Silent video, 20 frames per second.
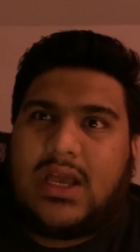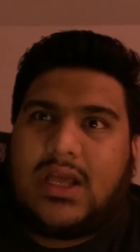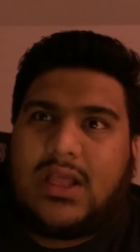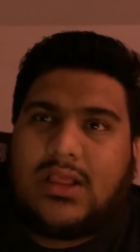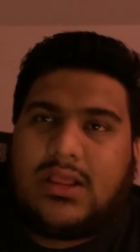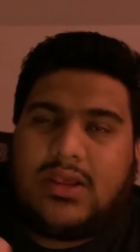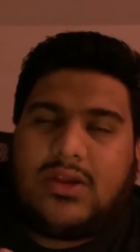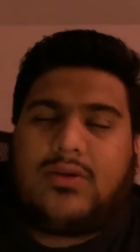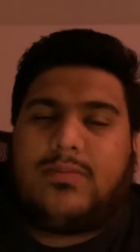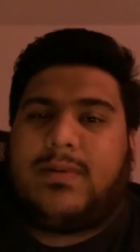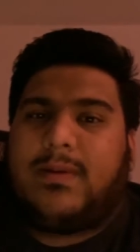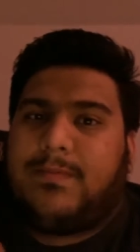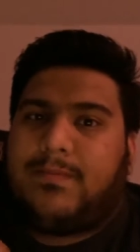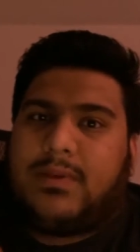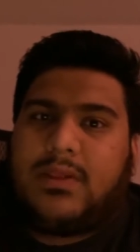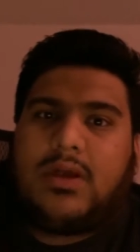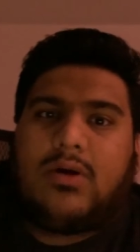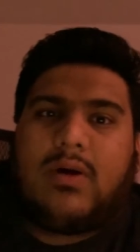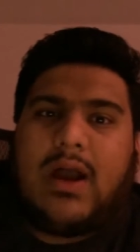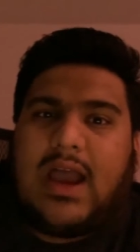a little bit
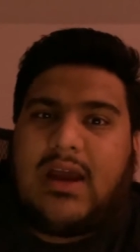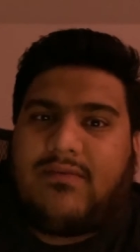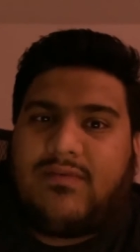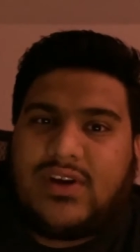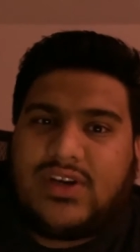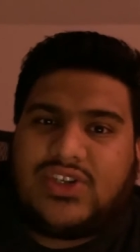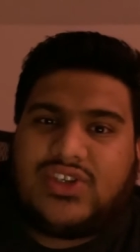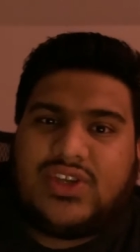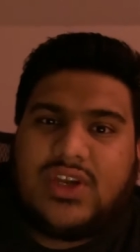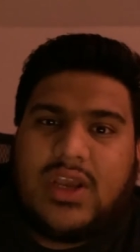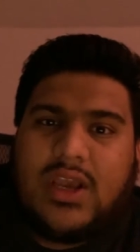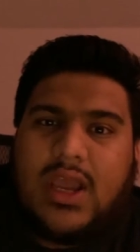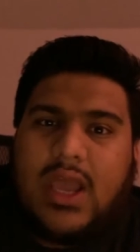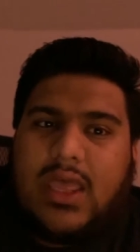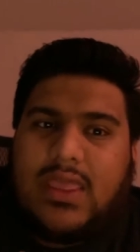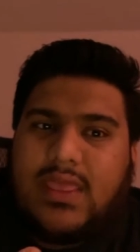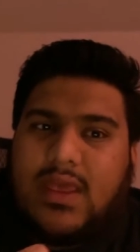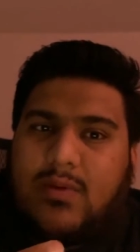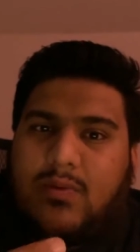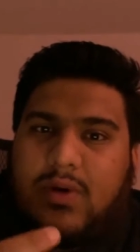below average
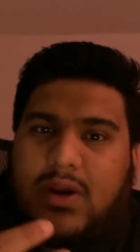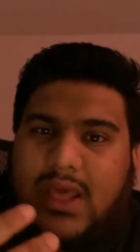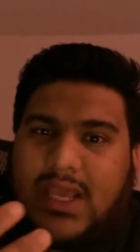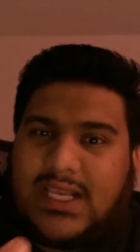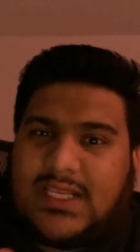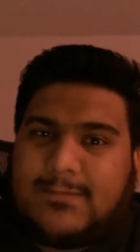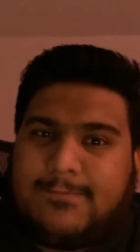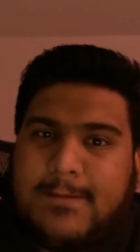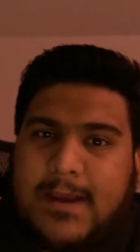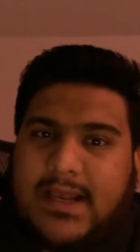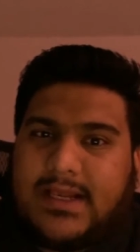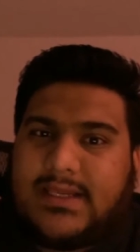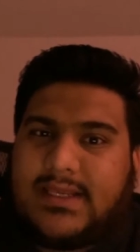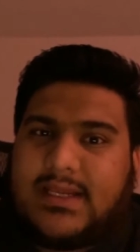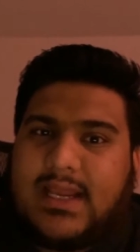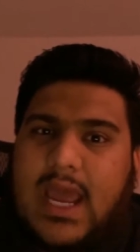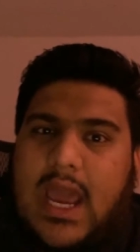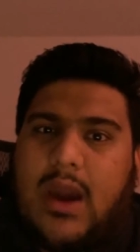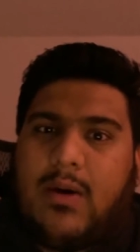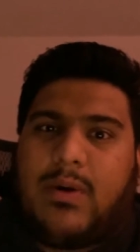than what I
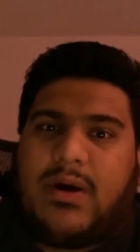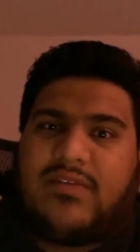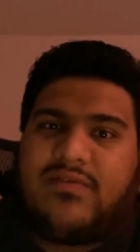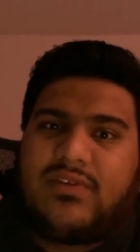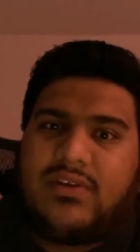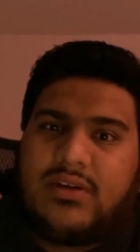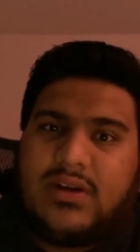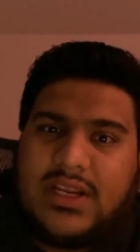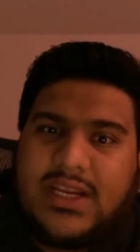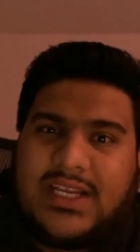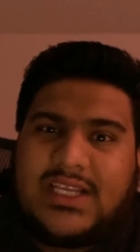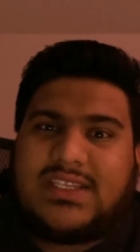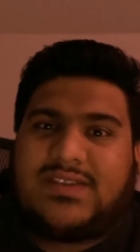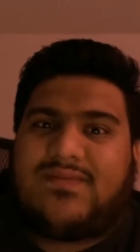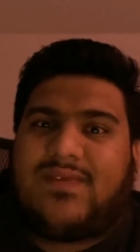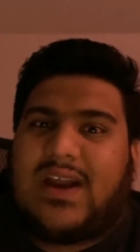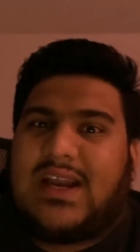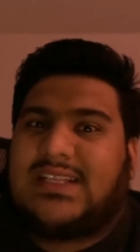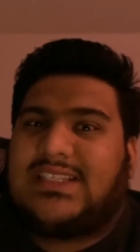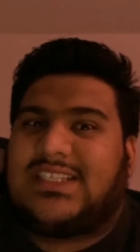expected. However, it is
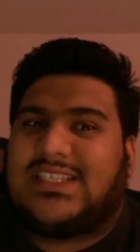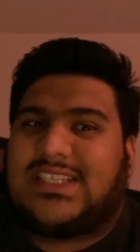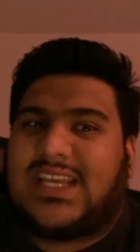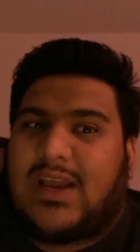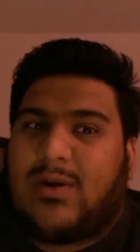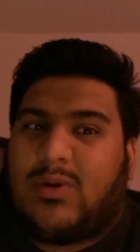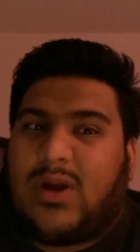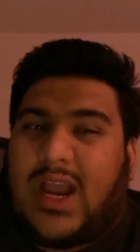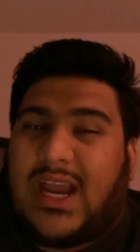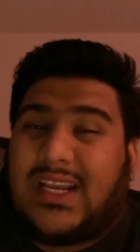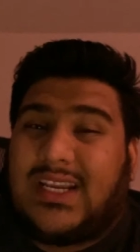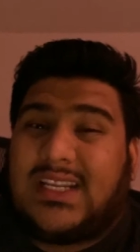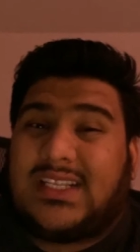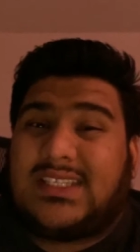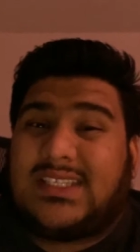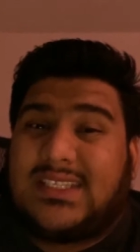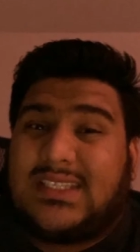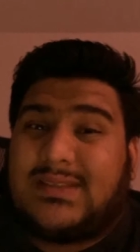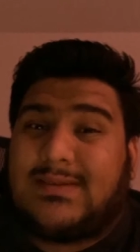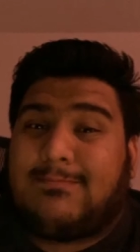fine since I
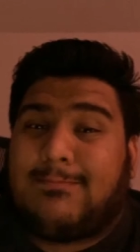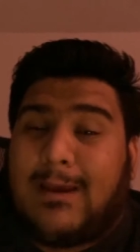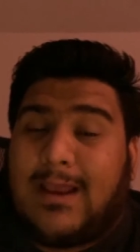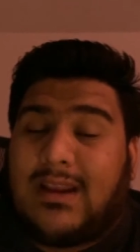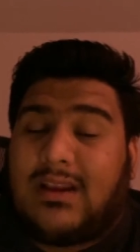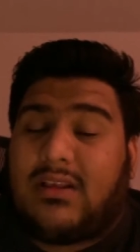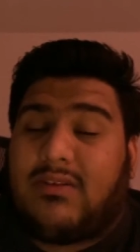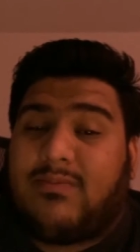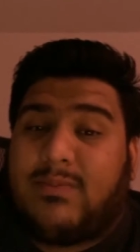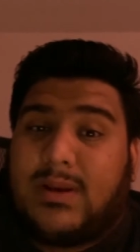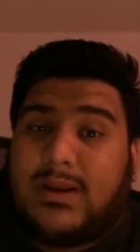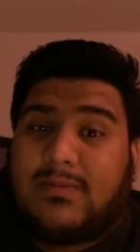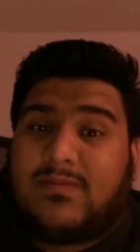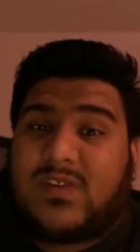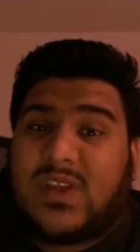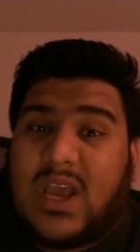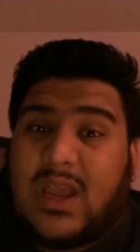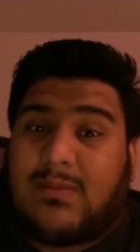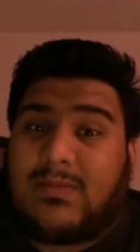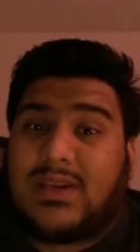did spend a little bit
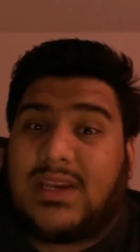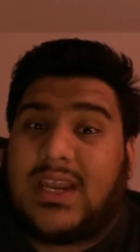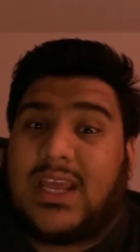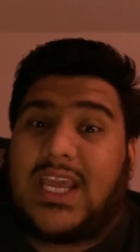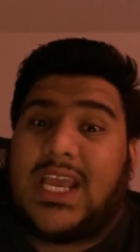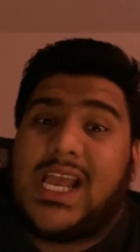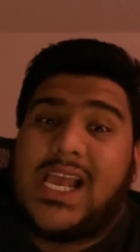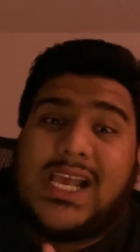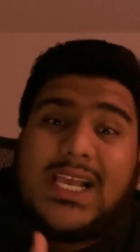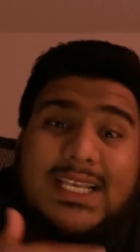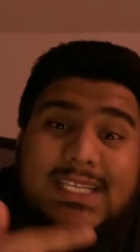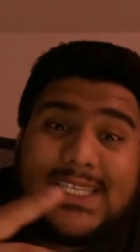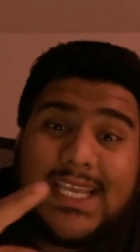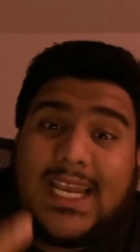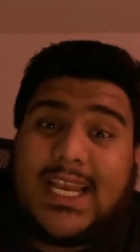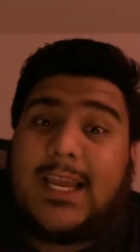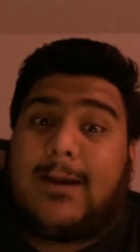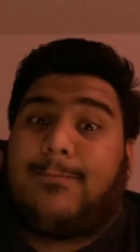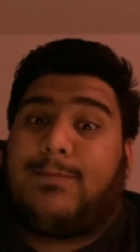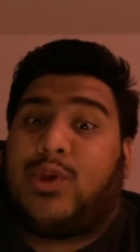of time today
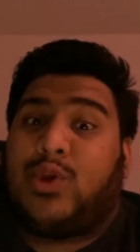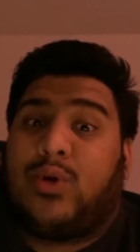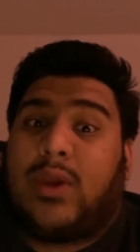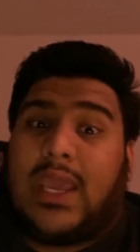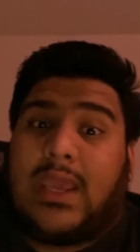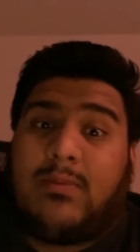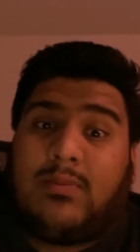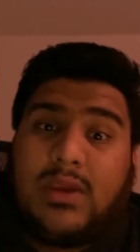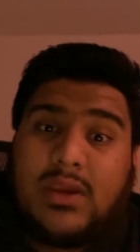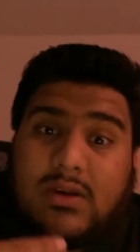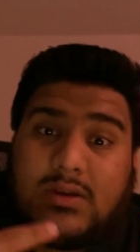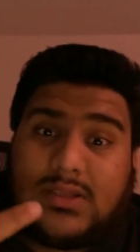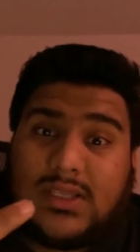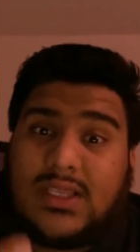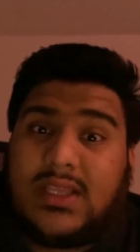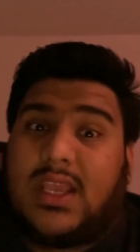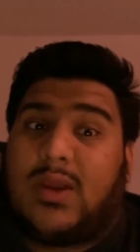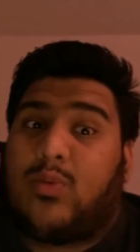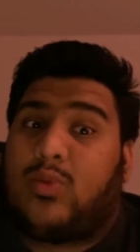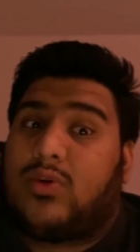setting up new emails
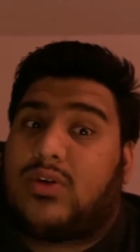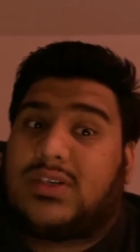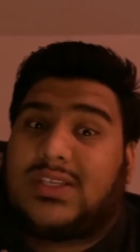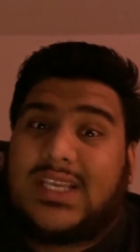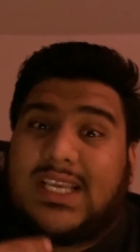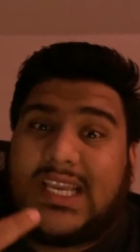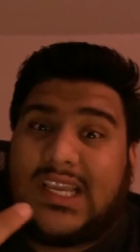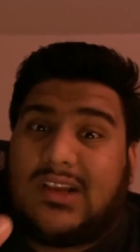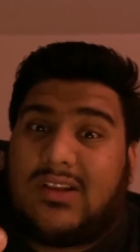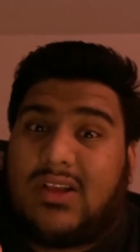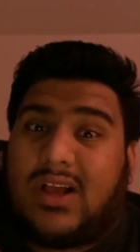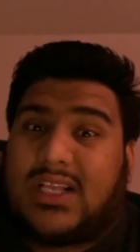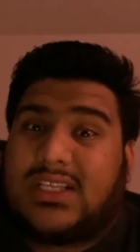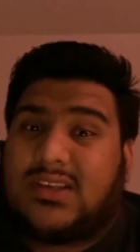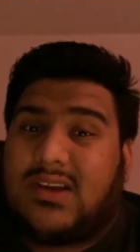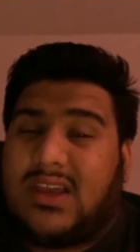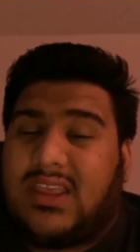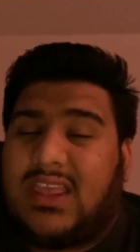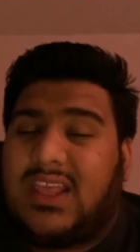and they were singing a lot. So I